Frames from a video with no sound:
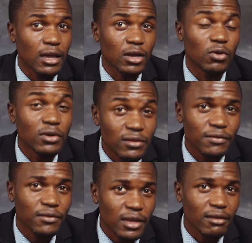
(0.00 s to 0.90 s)

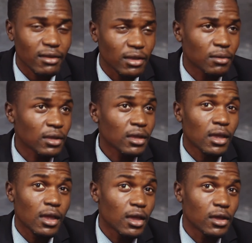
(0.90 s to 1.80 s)
God-fearing
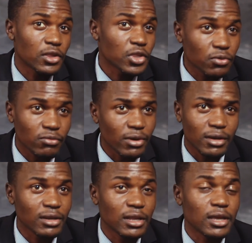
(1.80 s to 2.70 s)

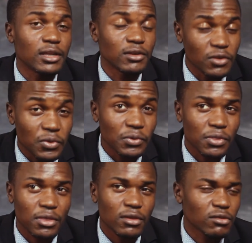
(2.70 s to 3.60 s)
children and
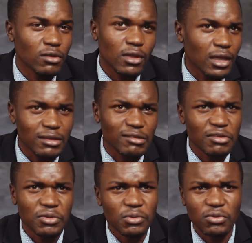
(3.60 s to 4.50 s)
youth, so that
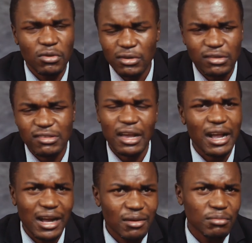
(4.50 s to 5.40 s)
you don't
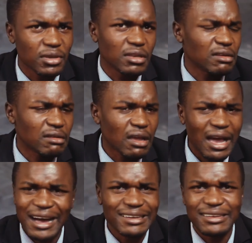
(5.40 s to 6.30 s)
succumb in
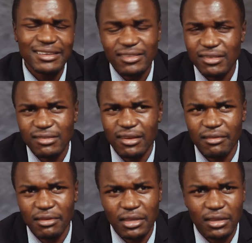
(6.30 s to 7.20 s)

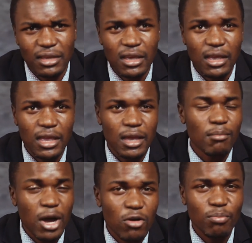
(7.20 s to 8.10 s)
unnecessary
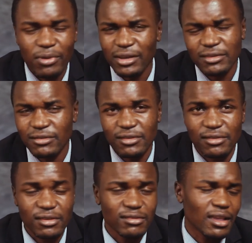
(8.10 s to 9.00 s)

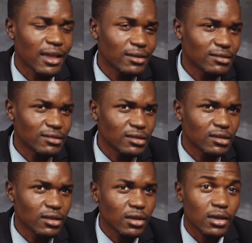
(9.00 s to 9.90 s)
malpractices and
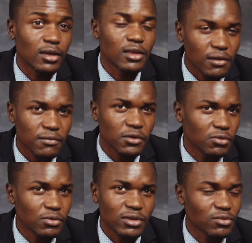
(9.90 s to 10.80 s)
evil
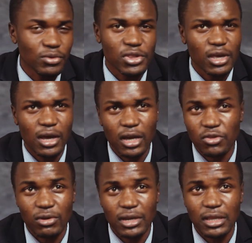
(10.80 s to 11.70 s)
doings, which are
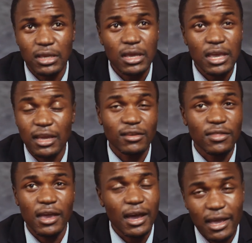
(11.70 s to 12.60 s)
actually at the
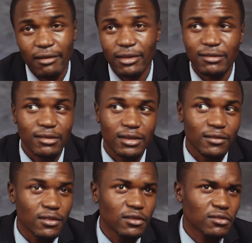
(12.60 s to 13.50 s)
higher rate
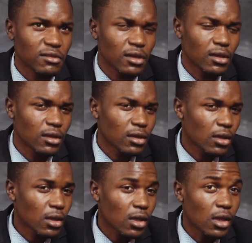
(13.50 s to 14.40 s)
in this
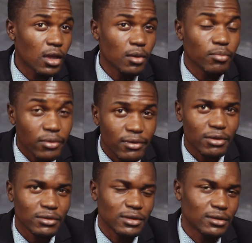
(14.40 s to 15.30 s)
period
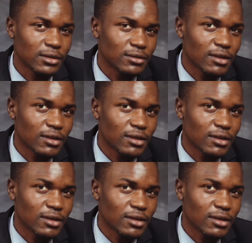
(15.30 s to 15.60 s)
of